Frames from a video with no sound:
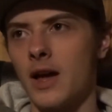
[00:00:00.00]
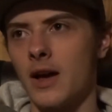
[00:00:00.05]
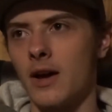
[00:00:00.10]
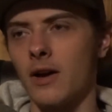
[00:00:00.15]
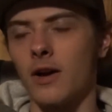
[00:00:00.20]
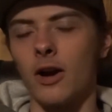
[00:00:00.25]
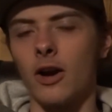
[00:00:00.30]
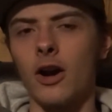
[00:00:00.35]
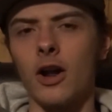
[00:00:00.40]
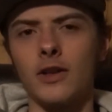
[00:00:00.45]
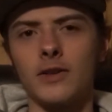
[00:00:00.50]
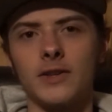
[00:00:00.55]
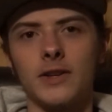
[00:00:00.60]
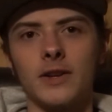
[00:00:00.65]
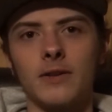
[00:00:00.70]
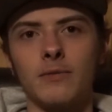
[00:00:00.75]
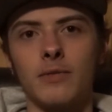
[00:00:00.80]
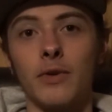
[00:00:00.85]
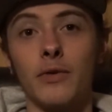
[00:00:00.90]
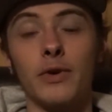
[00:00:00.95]
or not
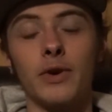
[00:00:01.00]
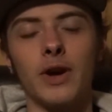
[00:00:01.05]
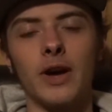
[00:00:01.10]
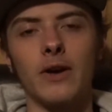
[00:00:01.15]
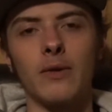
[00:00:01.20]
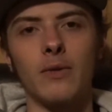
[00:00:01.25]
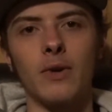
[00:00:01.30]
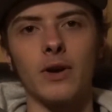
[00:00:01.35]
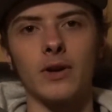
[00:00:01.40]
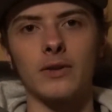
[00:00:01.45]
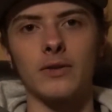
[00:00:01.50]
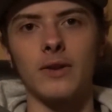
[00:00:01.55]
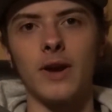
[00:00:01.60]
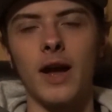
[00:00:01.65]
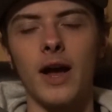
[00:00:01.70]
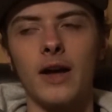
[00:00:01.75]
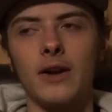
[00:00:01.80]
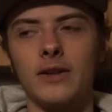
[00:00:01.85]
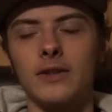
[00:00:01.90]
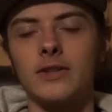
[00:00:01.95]
sitting, but we kind of walked
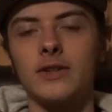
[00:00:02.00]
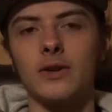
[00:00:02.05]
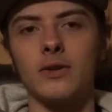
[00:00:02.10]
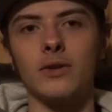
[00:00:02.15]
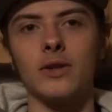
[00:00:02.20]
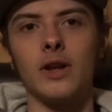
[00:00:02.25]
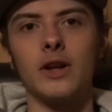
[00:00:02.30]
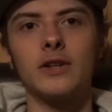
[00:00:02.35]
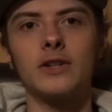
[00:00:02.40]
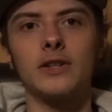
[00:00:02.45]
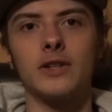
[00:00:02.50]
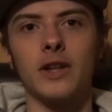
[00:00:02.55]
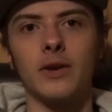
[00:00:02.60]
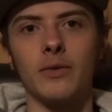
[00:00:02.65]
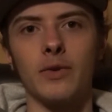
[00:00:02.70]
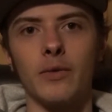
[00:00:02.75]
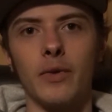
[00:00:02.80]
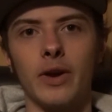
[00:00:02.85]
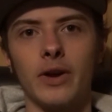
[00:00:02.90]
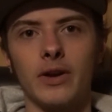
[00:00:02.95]
around until lunch, and then
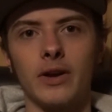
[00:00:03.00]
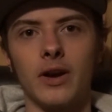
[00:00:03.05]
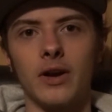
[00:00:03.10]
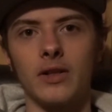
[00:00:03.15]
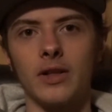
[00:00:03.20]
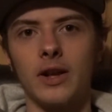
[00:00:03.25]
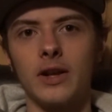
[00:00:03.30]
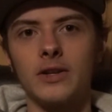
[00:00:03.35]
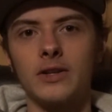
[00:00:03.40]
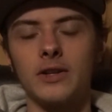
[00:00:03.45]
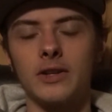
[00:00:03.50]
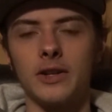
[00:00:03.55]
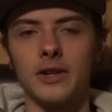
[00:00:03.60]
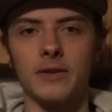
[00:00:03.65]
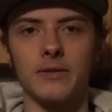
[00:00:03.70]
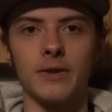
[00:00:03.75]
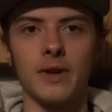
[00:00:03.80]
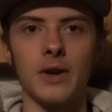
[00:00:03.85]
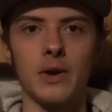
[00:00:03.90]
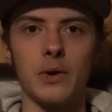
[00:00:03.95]
we went and got lunch, and
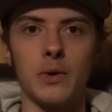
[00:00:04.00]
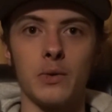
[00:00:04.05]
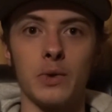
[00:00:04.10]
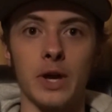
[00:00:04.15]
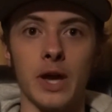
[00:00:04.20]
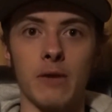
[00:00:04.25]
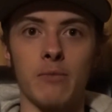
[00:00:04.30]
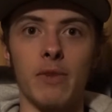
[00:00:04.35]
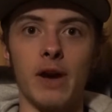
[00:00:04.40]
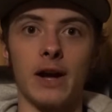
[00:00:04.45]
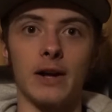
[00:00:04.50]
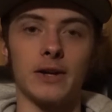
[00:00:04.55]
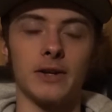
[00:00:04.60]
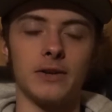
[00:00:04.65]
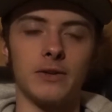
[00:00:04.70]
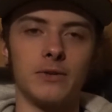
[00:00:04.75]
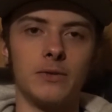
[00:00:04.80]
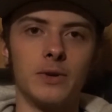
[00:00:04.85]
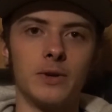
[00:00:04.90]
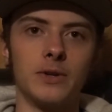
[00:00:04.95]
then came back
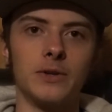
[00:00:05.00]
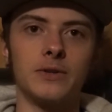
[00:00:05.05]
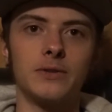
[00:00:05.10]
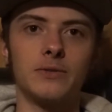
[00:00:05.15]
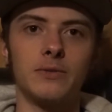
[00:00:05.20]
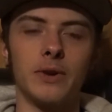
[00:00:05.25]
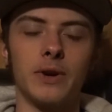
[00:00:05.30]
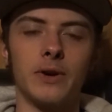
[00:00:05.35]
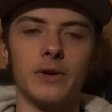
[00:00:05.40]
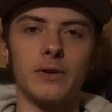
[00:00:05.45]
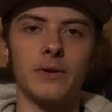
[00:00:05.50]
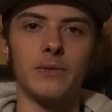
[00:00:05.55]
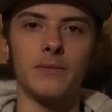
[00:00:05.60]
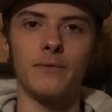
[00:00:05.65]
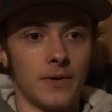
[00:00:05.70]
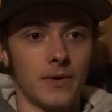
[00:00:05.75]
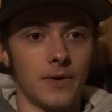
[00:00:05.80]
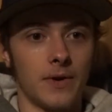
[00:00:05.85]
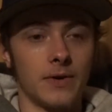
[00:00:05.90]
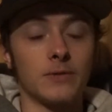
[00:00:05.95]
into the woods. Well,
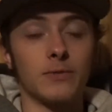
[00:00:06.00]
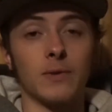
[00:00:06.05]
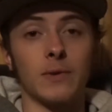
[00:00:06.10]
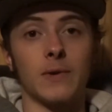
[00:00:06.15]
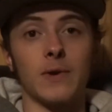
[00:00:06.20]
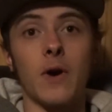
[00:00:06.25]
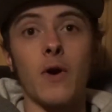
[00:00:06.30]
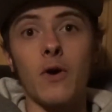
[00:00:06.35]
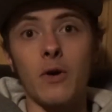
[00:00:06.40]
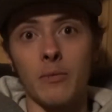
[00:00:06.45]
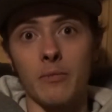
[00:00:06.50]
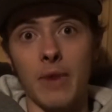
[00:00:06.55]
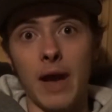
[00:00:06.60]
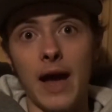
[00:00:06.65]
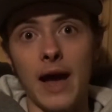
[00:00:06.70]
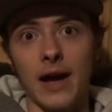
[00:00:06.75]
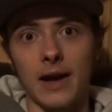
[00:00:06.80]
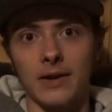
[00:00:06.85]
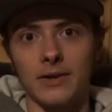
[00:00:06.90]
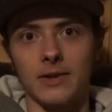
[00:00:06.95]
as we're going
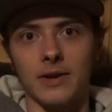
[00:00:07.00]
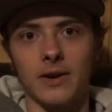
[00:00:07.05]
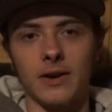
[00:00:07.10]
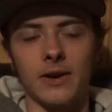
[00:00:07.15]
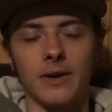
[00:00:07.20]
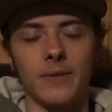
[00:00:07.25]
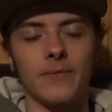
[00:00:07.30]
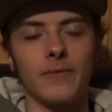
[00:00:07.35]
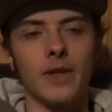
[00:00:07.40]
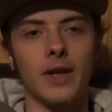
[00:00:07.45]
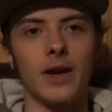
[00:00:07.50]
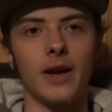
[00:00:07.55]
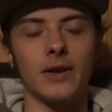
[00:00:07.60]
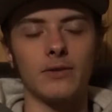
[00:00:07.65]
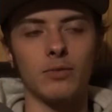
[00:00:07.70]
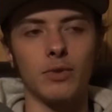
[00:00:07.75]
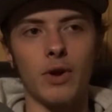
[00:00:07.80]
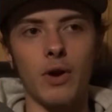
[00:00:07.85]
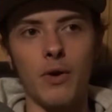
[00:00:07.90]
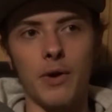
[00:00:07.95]
back
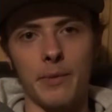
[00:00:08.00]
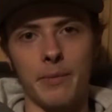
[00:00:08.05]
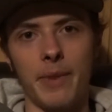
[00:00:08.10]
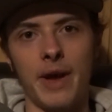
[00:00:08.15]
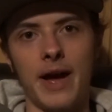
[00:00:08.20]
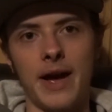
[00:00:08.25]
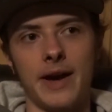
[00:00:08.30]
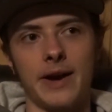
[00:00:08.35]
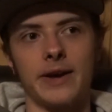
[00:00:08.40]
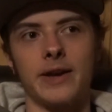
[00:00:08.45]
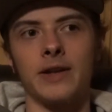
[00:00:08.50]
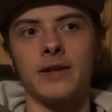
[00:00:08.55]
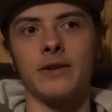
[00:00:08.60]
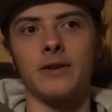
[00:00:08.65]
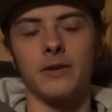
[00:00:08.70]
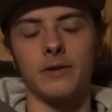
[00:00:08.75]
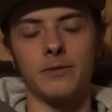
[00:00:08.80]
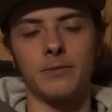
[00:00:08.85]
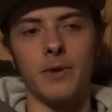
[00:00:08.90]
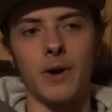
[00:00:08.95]
into
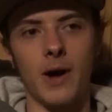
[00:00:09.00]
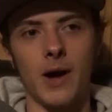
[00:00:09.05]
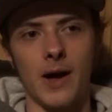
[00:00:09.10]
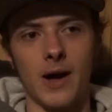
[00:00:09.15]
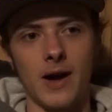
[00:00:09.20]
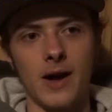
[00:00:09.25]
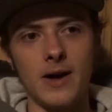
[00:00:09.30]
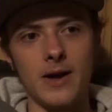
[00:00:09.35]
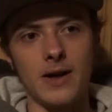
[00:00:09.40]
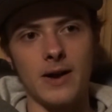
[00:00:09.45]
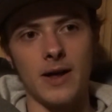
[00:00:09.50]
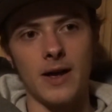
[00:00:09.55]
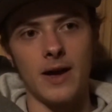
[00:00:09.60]
the spot I hunt,